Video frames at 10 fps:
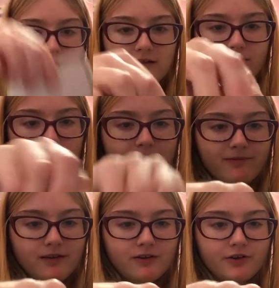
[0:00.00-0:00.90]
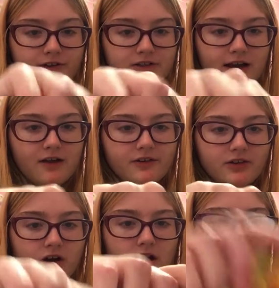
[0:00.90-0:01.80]
off topic, a Courage
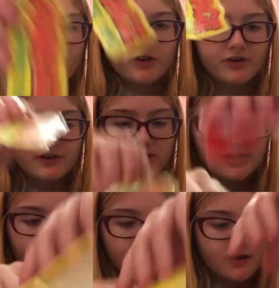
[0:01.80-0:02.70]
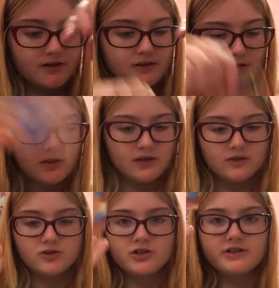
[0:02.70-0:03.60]
Dog, Victoria's Secret one,
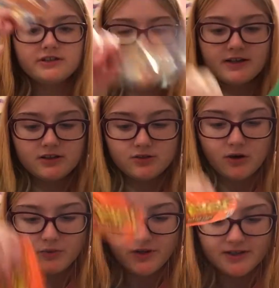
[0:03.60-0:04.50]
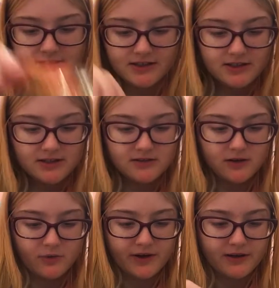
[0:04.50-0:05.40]
Cheez It, a Reese's,
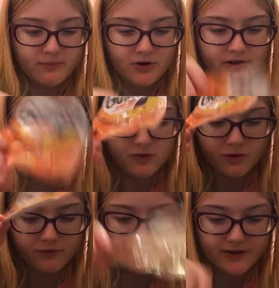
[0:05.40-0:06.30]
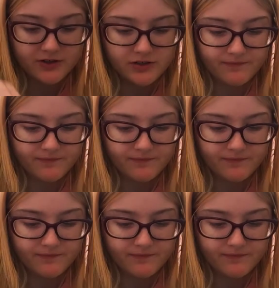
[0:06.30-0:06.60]
a Rick and Morty, a Goldfish.